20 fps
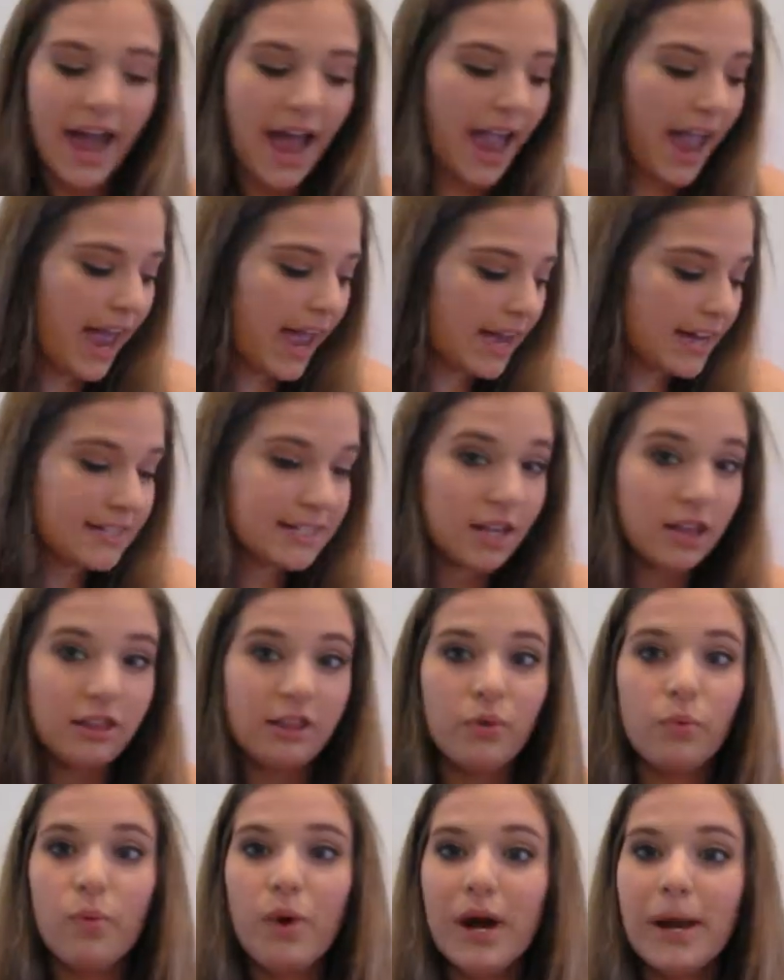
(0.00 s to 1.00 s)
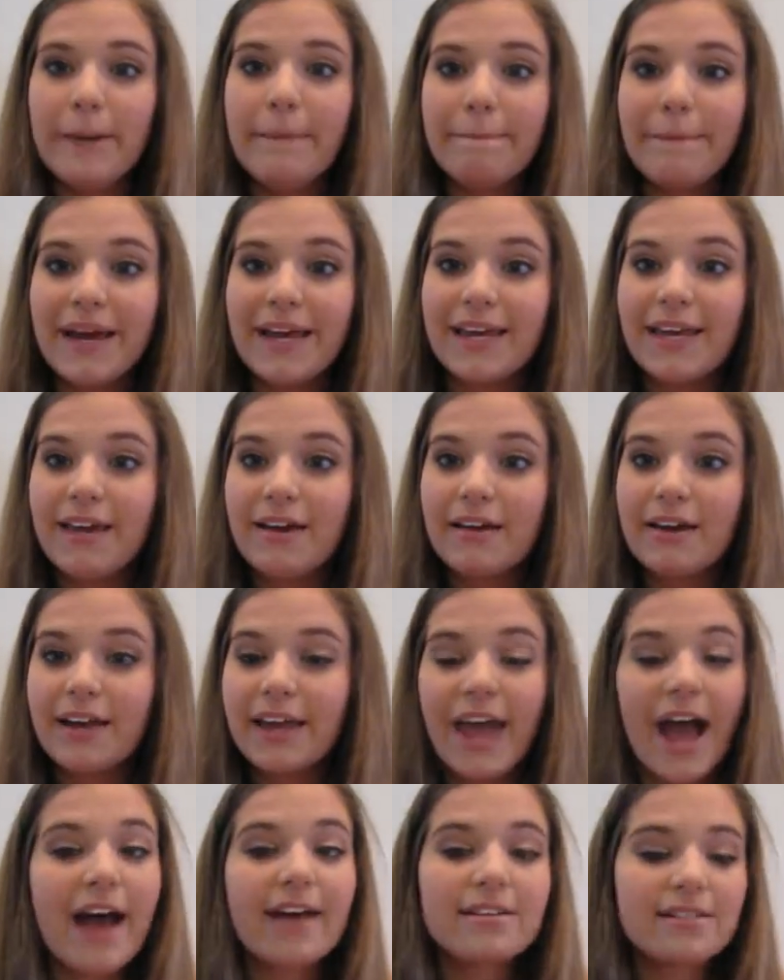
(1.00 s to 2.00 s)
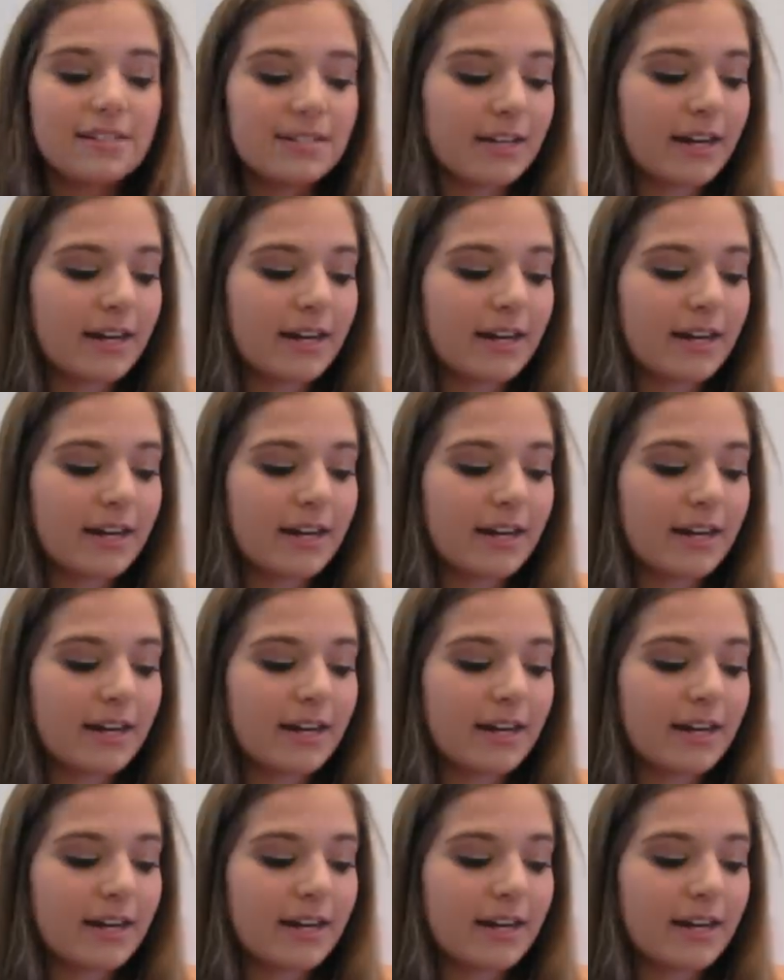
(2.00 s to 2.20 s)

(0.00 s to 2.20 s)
and The One by Kira Katz.